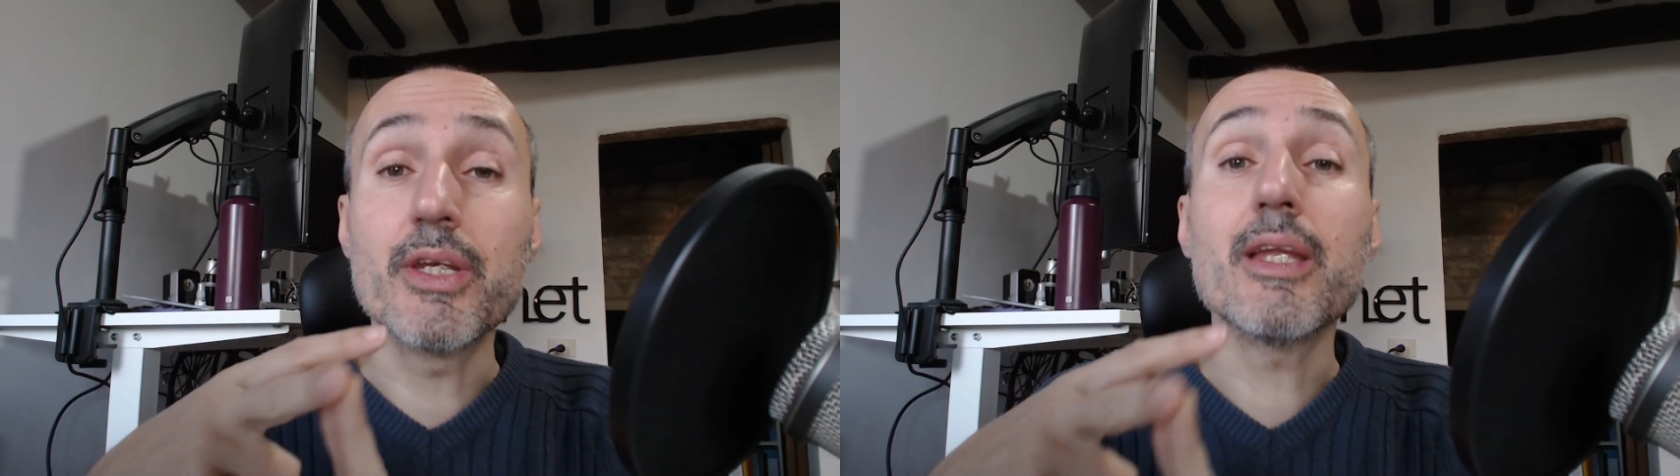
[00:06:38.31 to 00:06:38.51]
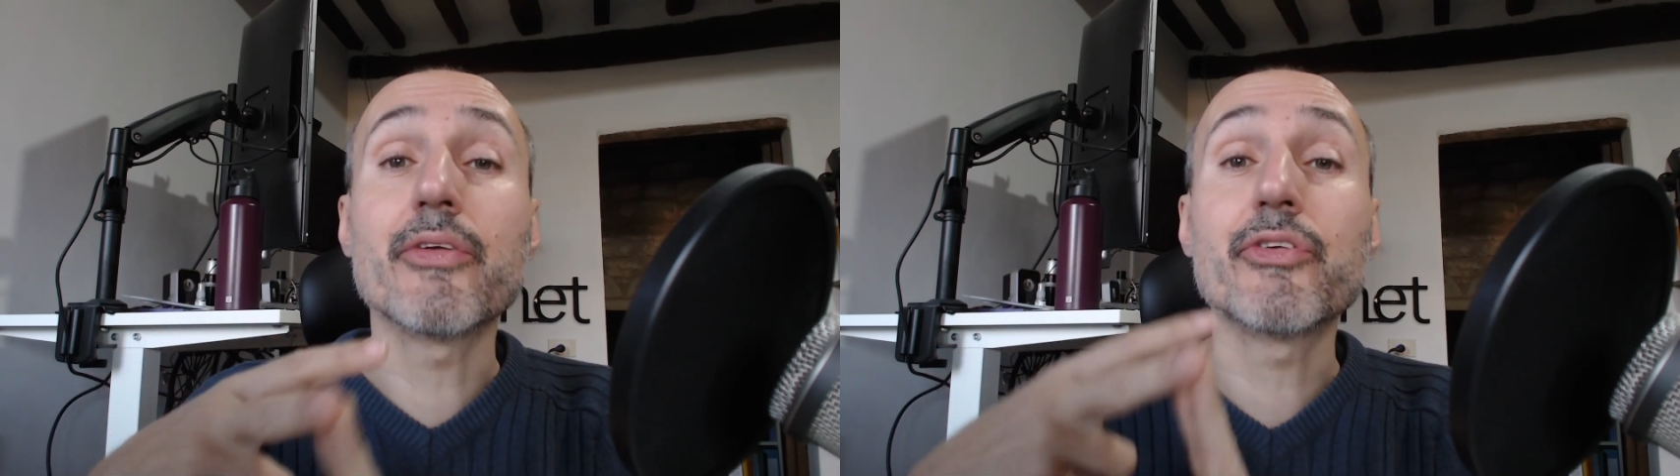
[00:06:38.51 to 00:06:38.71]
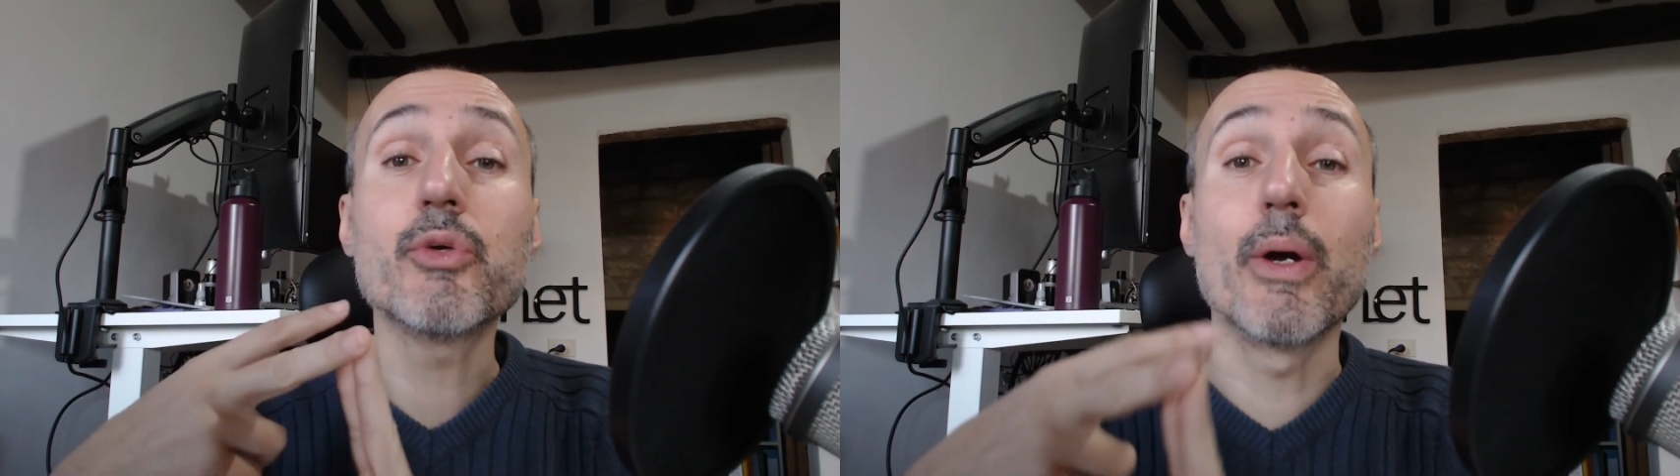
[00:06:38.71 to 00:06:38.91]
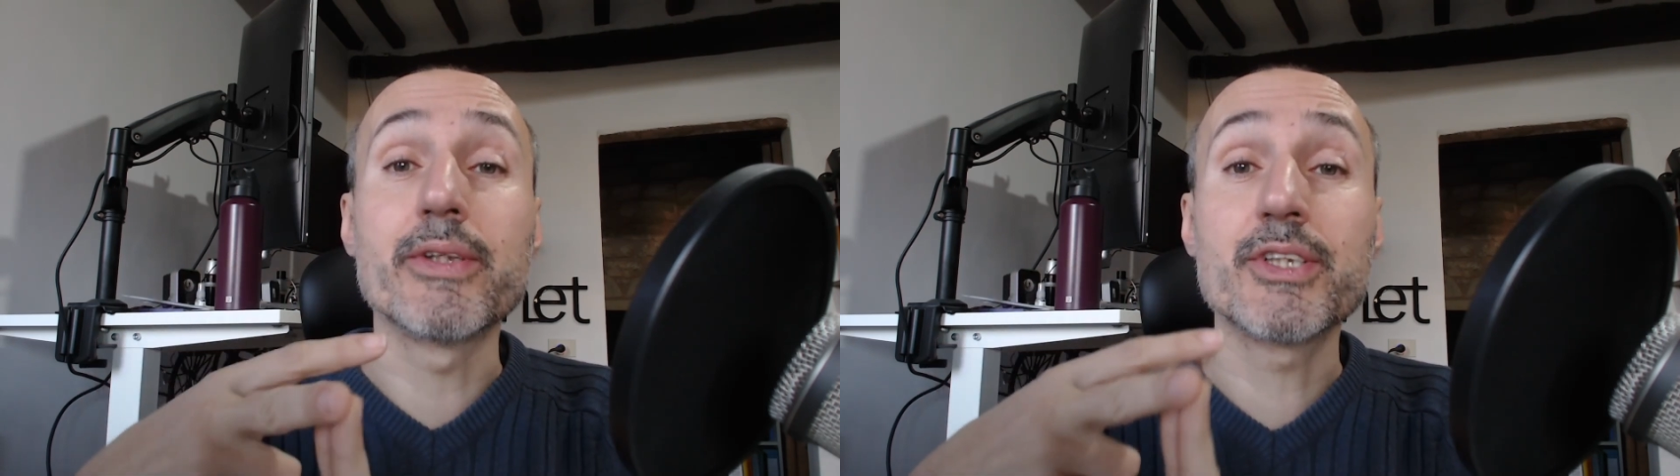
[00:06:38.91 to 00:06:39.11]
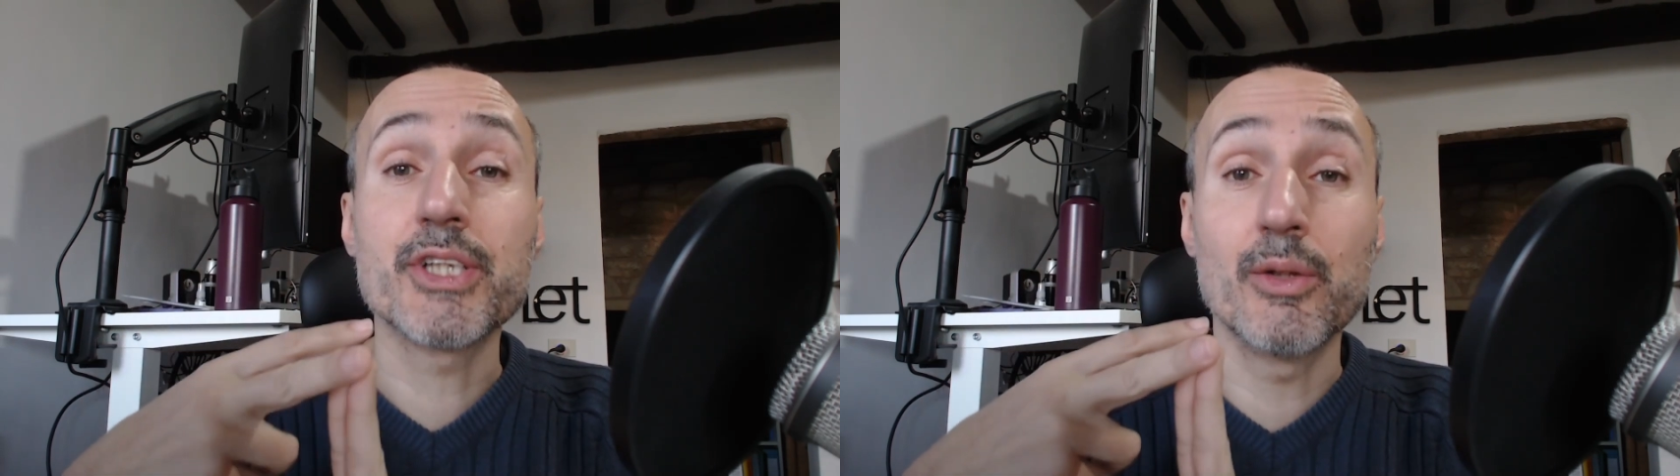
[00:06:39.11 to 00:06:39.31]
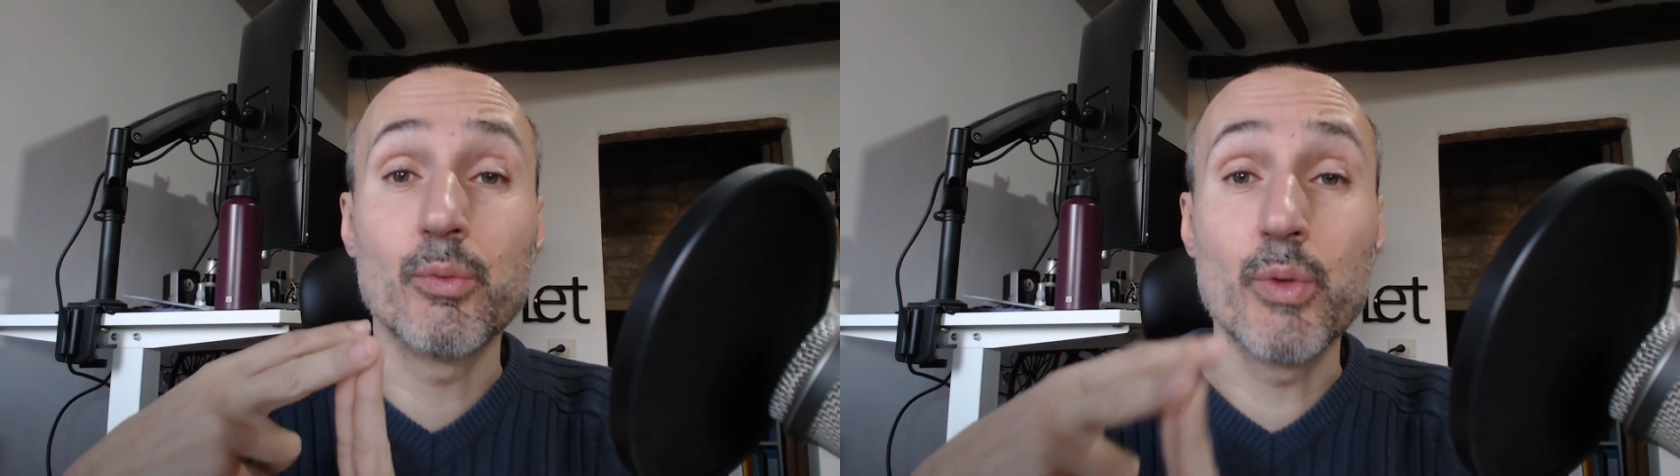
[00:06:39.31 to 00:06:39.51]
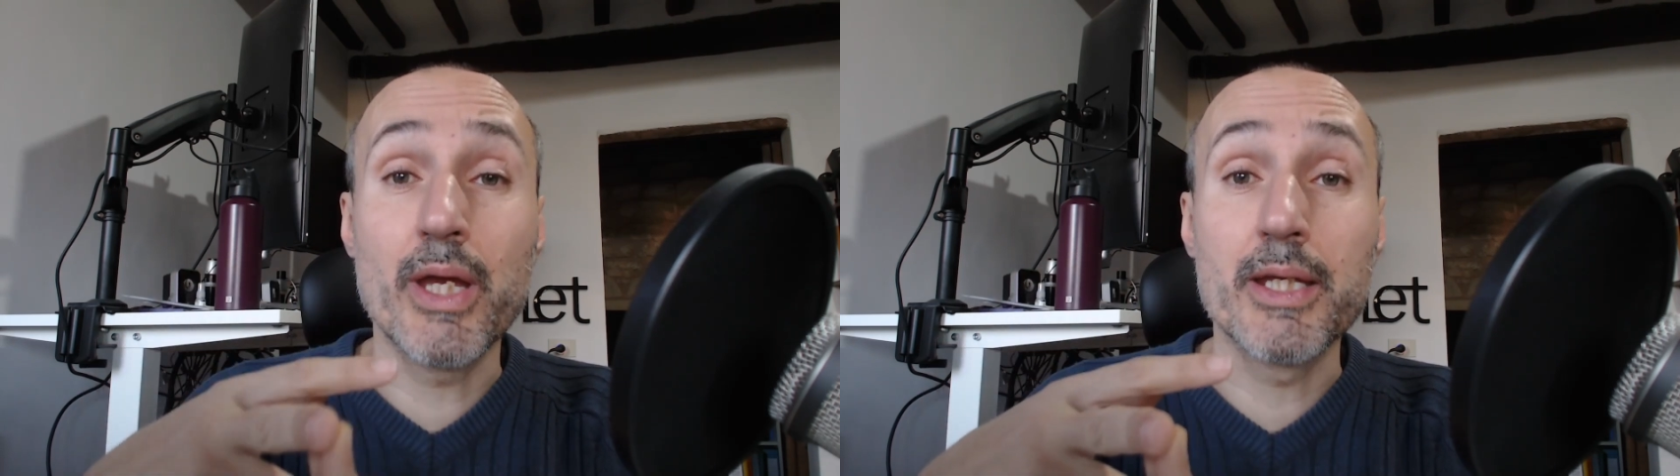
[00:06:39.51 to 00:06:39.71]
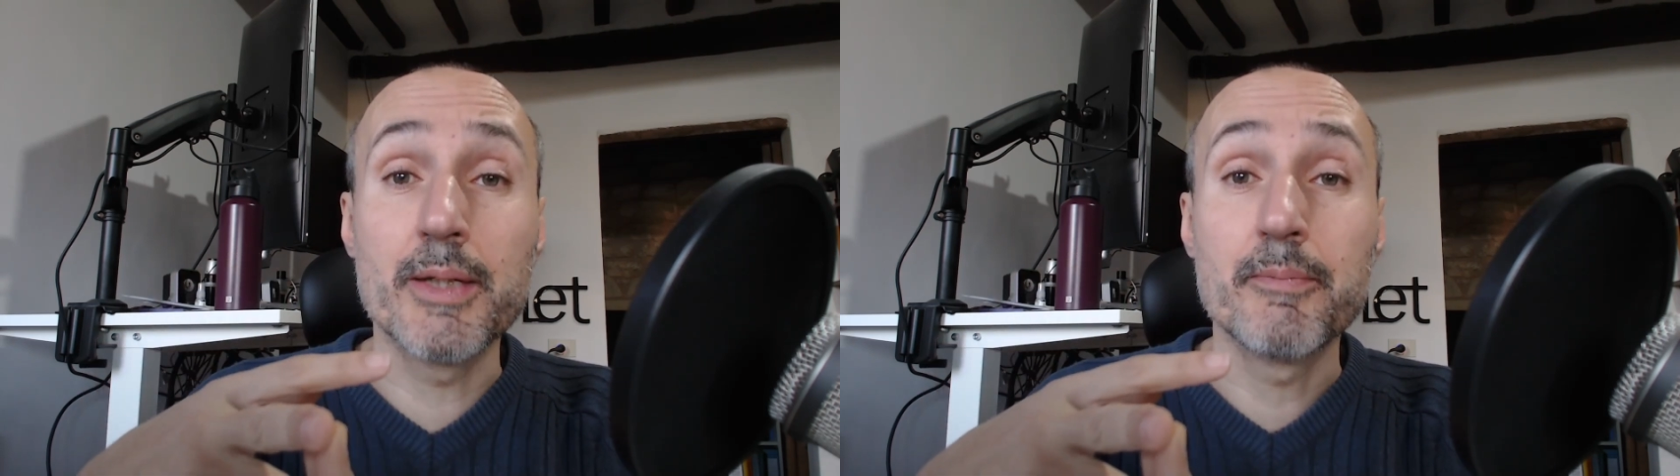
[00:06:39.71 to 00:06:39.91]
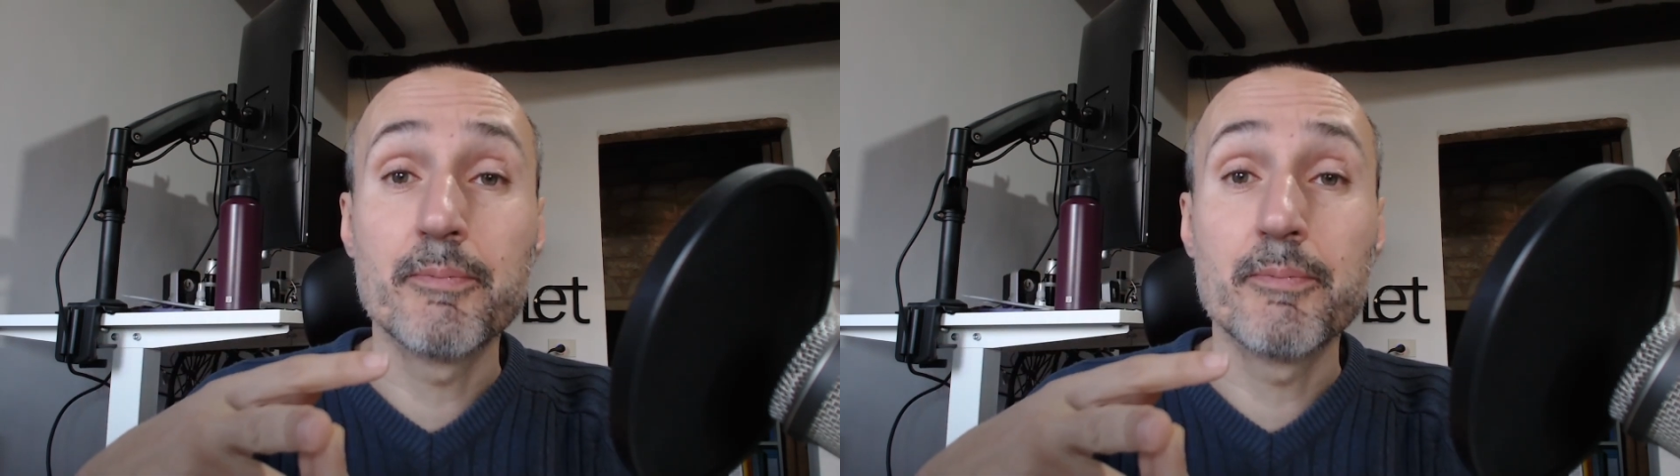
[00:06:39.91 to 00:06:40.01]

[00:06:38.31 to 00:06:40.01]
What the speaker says: in a sequential way.